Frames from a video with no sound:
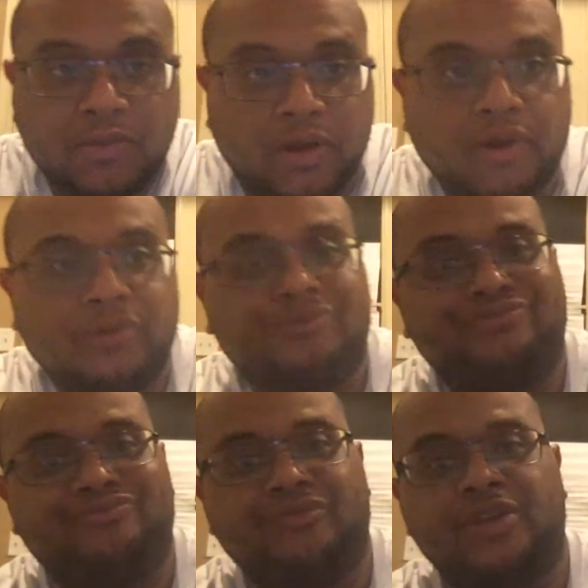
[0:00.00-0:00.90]
Well,
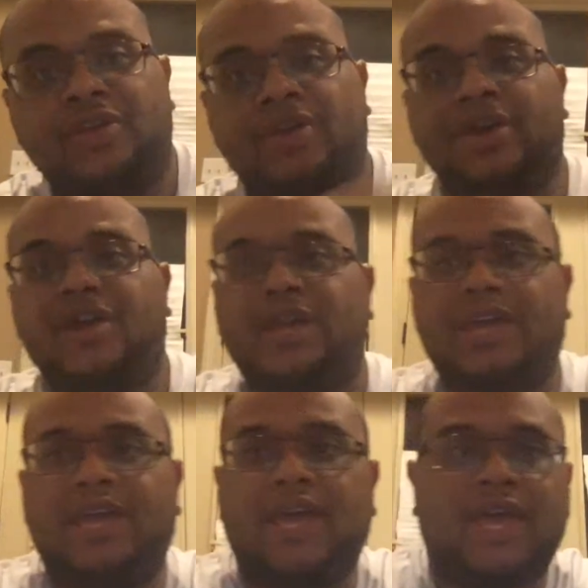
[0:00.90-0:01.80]

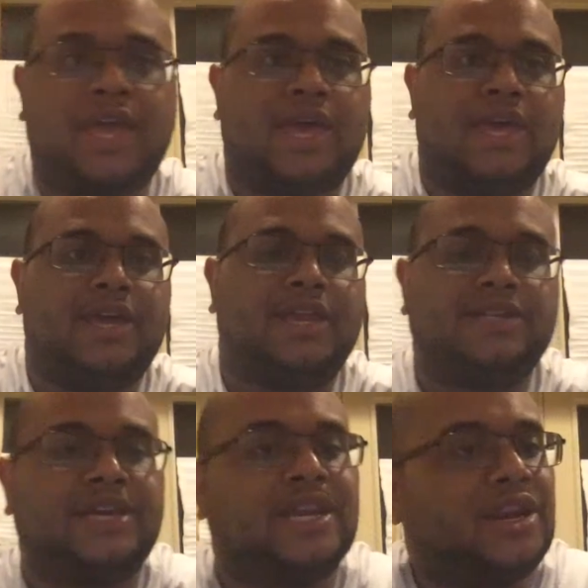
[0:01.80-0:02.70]
it is
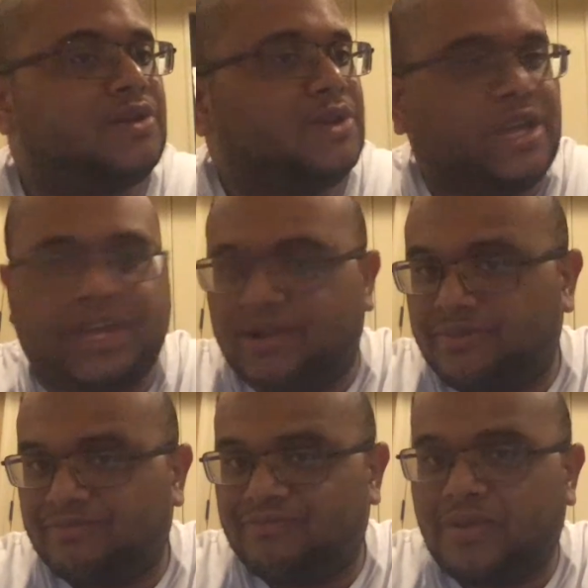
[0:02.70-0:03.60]
getting a little late,
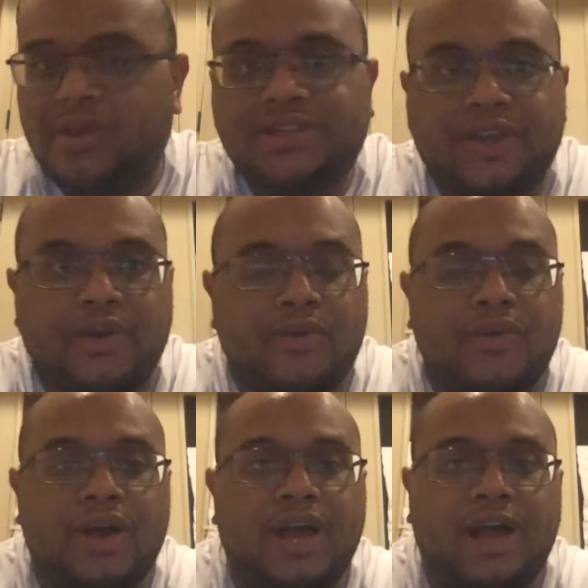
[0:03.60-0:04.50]
so
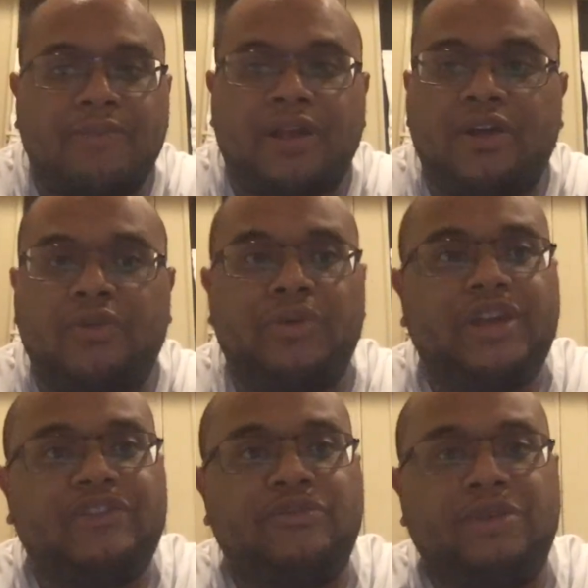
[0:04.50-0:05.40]
I'm not going to
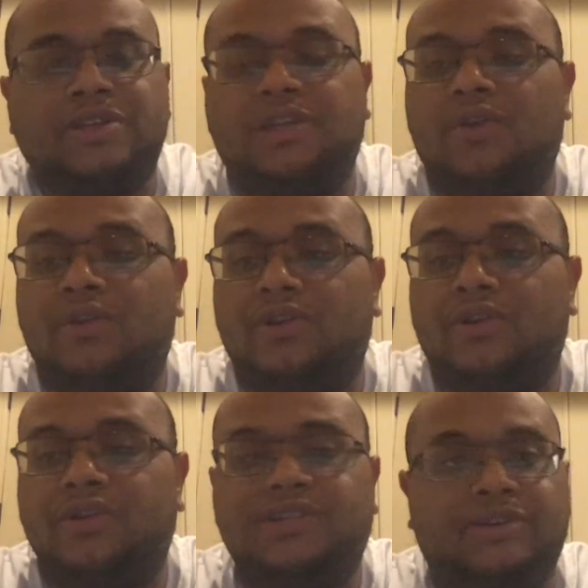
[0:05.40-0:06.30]
wait too much
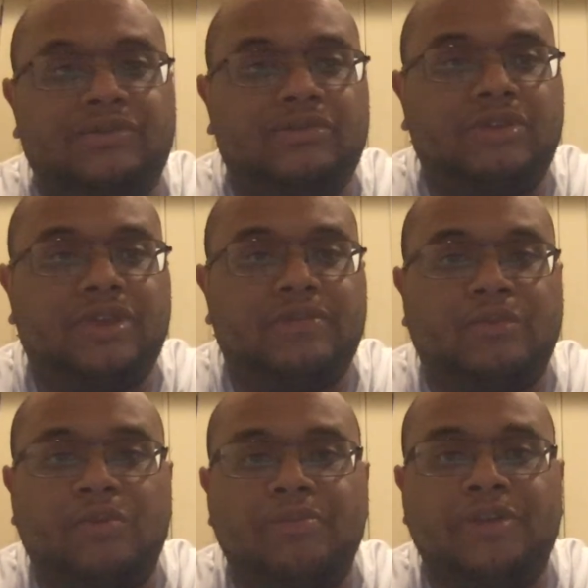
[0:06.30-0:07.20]
longer to get
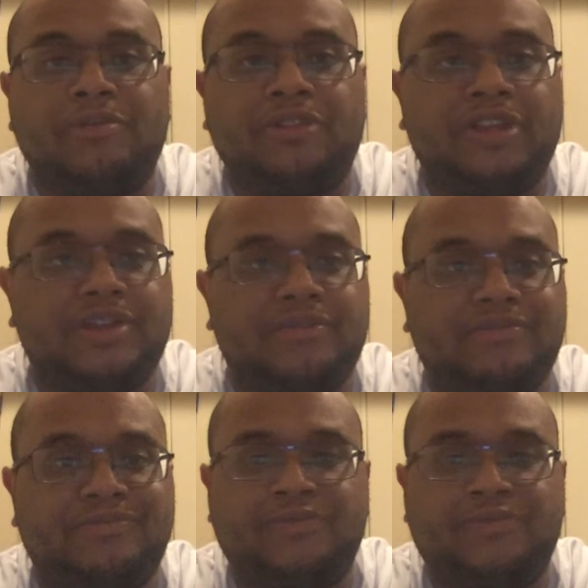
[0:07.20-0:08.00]
more people in.